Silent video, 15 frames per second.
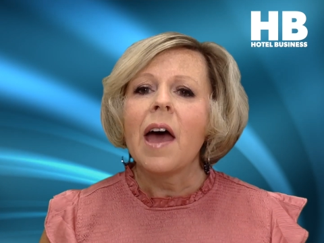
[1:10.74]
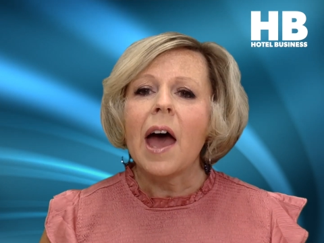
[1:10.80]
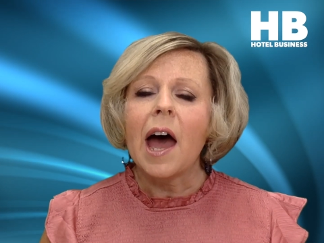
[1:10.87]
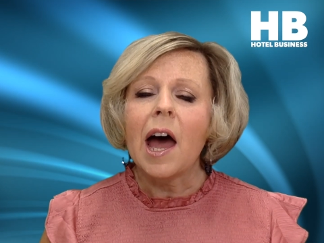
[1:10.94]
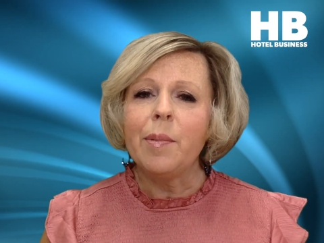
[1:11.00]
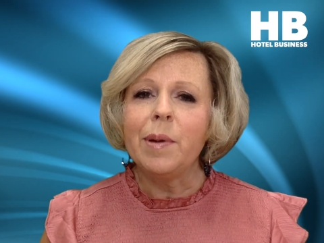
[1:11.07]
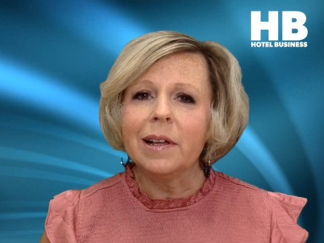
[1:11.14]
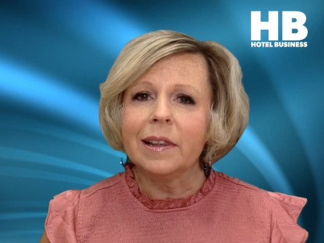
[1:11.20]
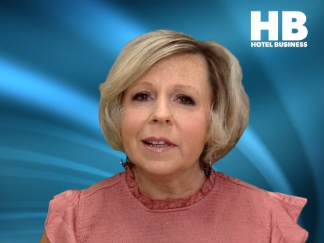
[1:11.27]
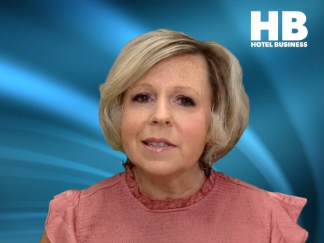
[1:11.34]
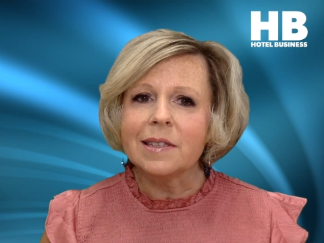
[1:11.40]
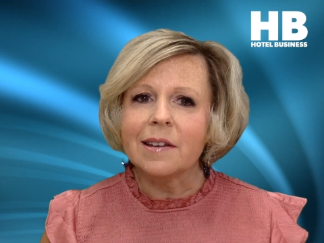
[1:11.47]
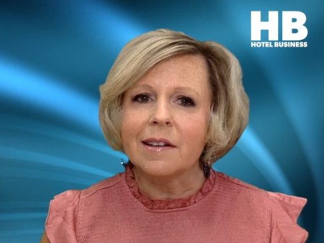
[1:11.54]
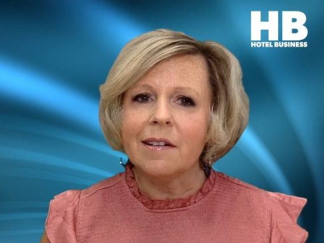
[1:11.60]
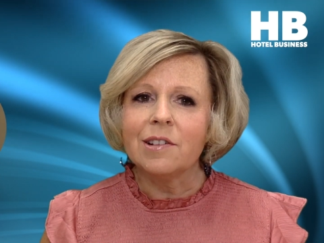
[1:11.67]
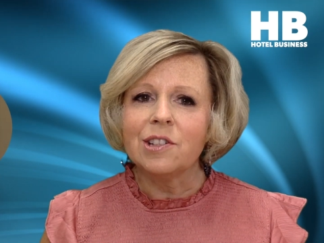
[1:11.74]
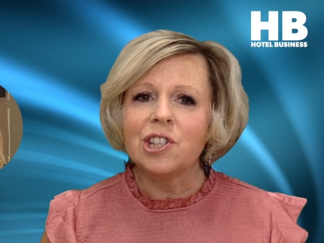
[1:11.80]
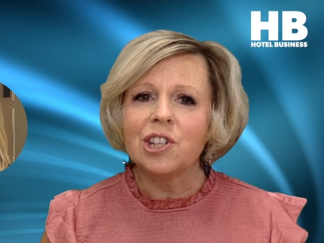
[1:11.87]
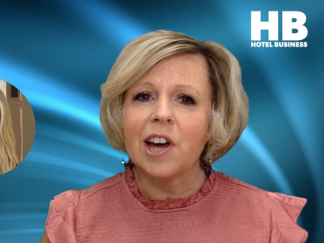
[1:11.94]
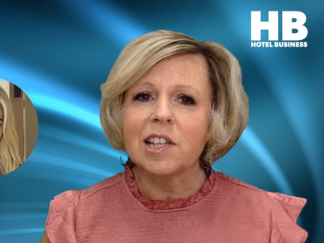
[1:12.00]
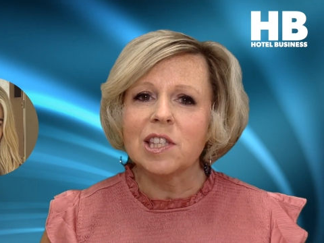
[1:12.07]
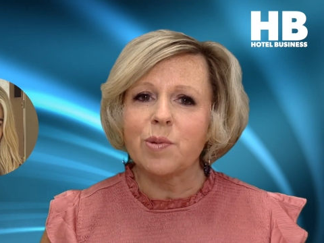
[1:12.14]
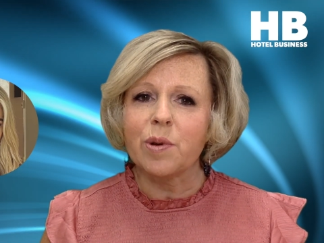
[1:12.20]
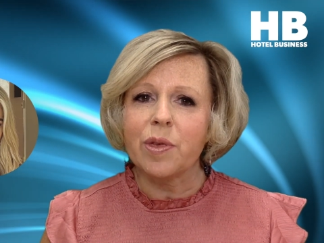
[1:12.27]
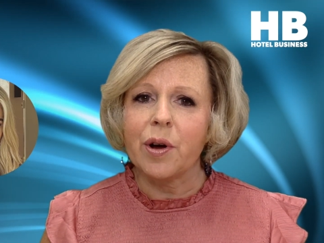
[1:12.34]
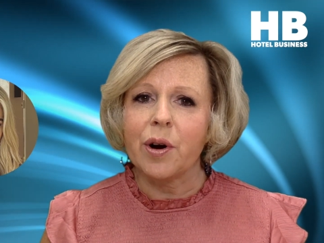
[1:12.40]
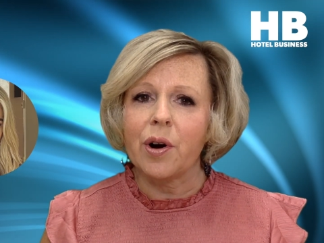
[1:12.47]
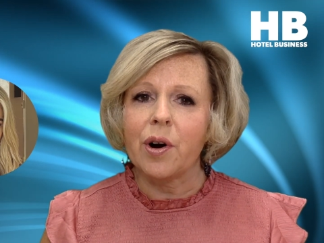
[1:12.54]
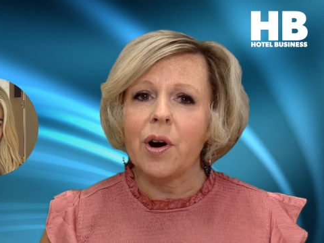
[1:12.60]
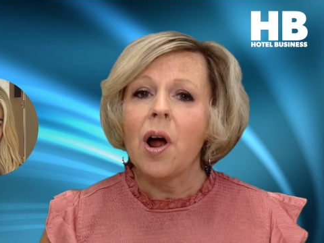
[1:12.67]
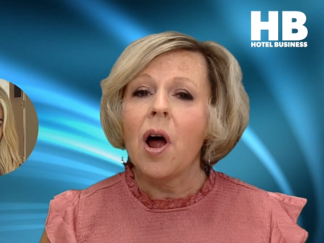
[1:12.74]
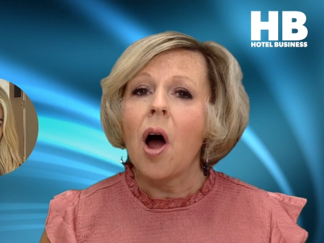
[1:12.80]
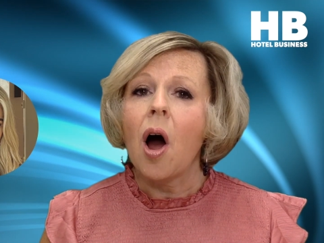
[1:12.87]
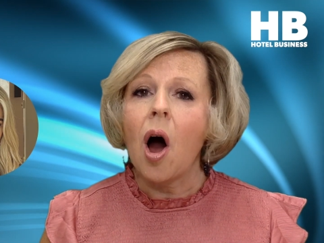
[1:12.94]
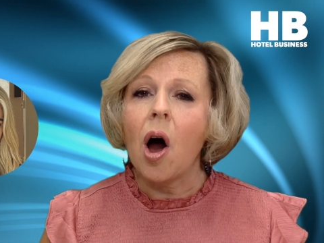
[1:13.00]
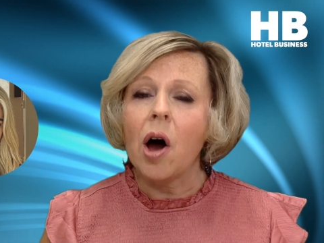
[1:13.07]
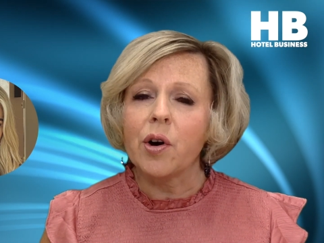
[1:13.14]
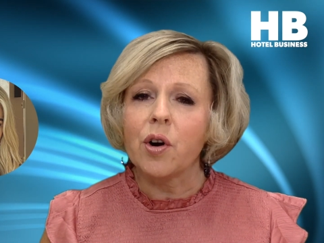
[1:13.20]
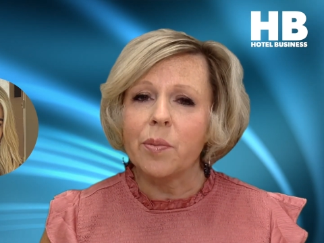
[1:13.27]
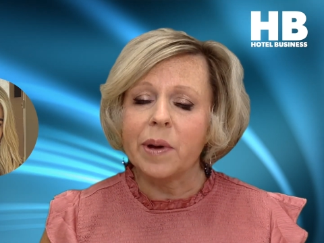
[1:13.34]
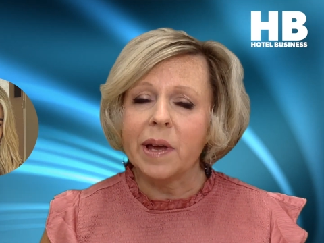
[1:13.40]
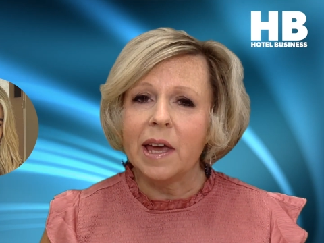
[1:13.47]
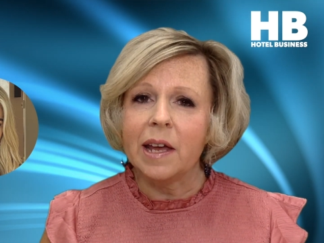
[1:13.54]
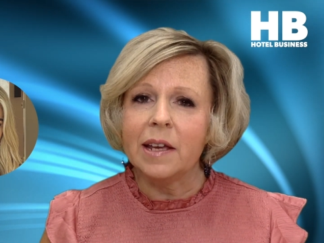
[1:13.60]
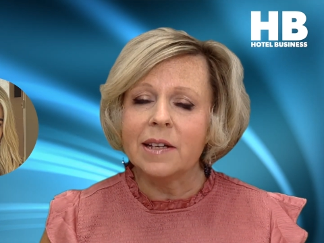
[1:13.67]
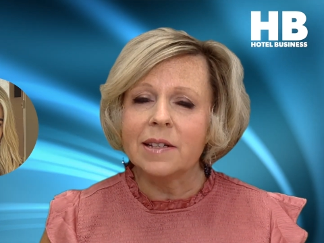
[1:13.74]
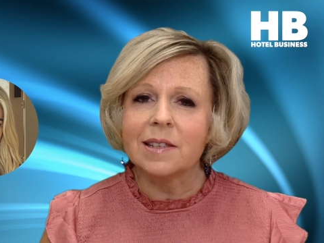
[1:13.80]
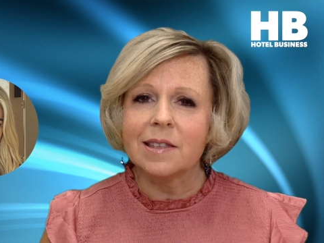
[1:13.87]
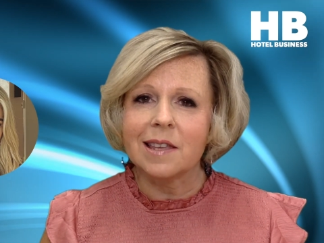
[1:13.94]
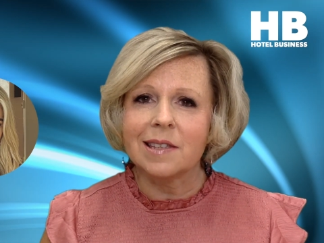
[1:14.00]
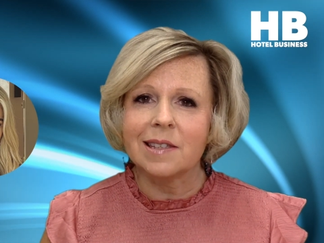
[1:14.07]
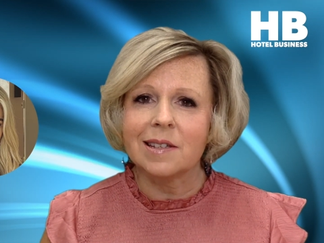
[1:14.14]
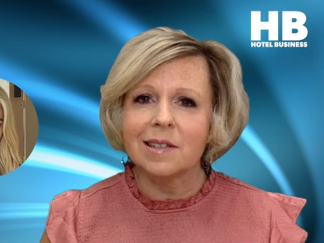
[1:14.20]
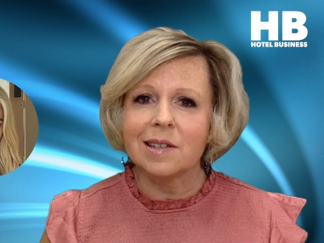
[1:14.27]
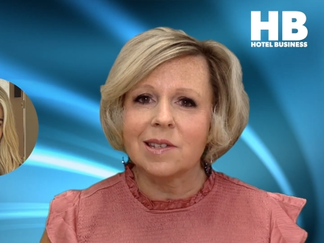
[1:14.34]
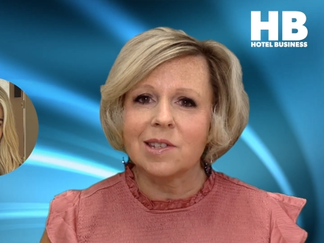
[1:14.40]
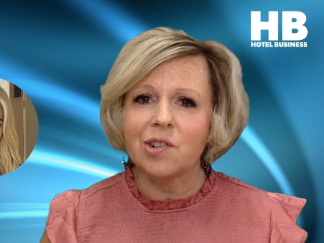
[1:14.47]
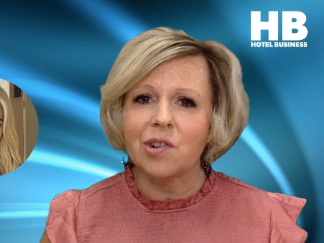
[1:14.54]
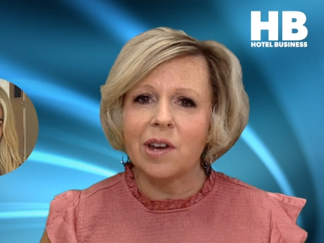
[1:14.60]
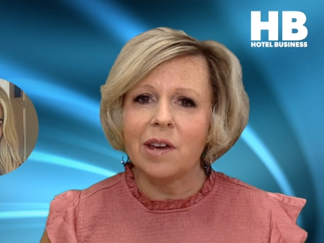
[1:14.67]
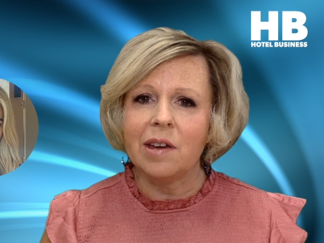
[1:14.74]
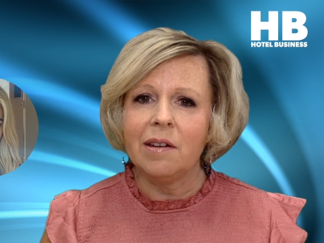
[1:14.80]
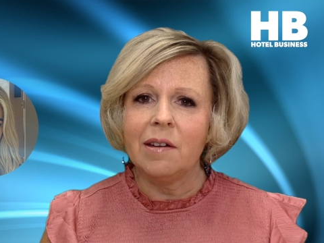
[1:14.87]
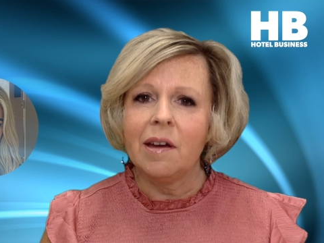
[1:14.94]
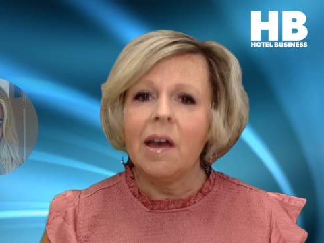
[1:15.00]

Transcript: Abby Alyssa chats with her on her beginnings in this industry